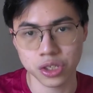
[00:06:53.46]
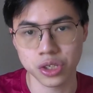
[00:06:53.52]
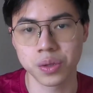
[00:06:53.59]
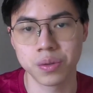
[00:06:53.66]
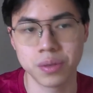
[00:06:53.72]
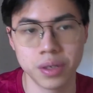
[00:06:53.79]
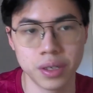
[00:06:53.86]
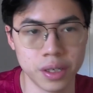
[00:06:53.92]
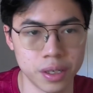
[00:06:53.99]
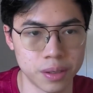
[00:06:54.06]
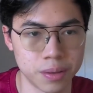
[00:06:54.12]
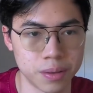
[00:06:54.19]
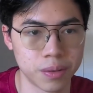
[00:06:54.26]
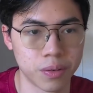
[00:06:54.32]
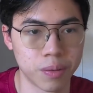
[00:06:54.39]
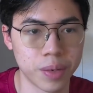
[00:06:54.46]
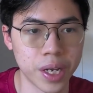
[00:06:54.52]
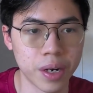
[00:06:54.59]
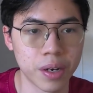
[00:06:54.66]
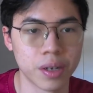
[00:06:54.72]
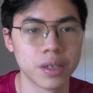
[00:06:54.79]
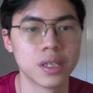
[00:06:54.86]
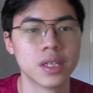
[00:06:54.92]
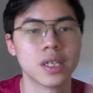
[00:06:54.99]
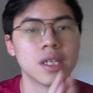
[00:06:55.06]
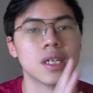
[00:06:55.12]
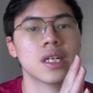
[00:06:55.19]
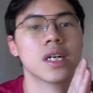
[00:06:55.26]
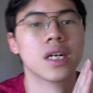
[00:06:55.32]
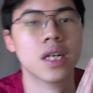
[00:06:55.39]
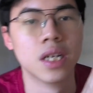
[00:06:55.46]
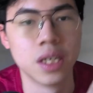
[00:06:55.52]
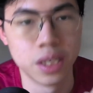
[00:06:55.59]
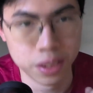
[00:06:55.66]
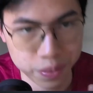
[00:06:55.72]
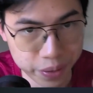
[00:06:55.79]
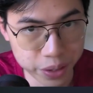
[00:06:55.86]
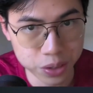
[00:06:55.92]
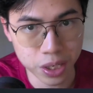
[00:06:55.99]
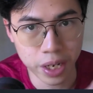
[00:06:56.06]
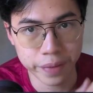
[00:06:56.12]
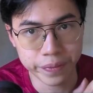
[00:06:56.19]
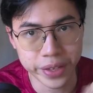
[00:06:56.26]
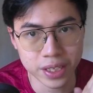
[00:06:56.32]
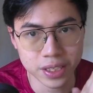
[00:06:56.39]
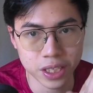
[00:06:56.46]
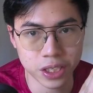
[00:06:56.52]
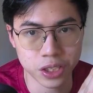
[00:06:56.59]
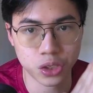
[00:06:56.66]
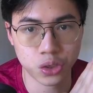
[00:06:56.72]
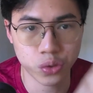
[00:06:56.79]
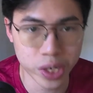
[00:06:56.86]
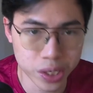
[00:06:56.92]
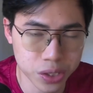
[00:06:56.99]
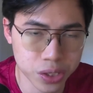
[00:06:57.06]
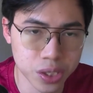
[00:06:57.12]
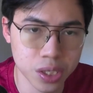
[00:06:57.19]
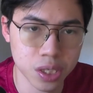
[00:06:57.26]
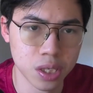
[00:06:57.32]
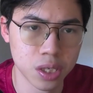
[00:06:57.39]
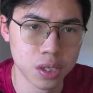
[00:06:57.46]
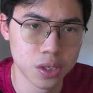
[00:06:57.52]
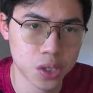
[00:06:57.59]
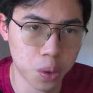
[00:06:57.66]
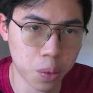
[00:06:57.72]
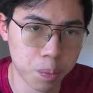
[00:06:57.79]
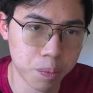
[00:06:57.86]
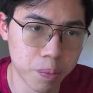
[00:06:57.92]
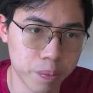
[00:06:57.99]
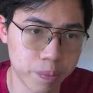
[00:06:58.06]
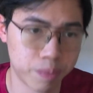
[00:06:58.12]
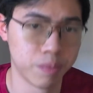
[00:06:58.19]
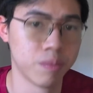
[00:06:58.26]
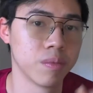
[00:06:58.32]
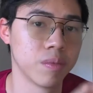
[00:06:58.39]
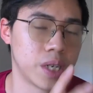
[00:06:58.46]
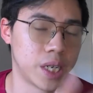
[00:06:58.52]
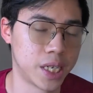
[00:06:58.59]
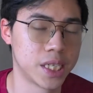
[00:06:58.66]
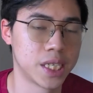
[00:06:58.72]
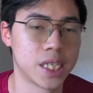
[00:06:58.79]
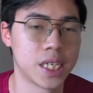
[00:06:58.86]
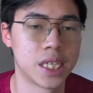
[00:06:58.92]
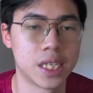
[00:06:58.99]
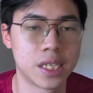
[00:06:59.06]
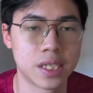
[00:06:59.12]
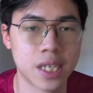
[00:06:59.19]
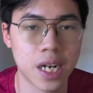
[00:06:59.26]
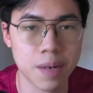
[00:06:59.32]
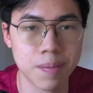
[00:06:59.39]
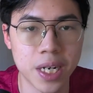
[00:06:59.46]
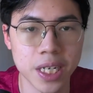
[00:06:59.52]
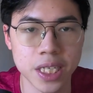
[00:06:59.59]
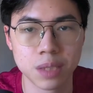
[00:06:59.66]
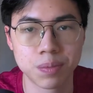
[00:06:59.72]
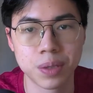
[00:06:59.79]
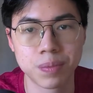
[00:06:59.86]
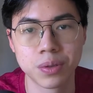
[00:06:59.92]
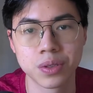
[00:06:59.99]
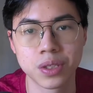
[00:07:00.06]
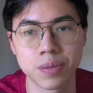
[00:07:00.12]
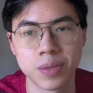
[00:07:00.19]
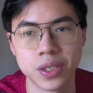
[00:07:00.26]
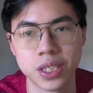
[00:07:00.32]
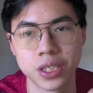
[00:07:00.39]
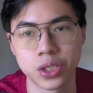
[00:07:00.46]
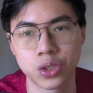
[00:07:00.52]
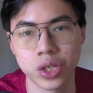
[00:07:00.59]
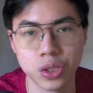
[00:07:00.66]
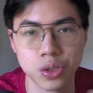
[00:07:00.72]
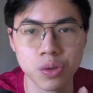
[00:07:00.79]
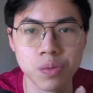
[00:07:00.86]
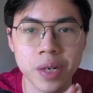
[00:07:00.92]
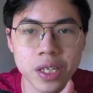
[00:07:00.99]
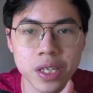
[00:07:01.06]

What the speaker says: So from then on, they also have things such as stress. So, and another target market is people sometimes they stress too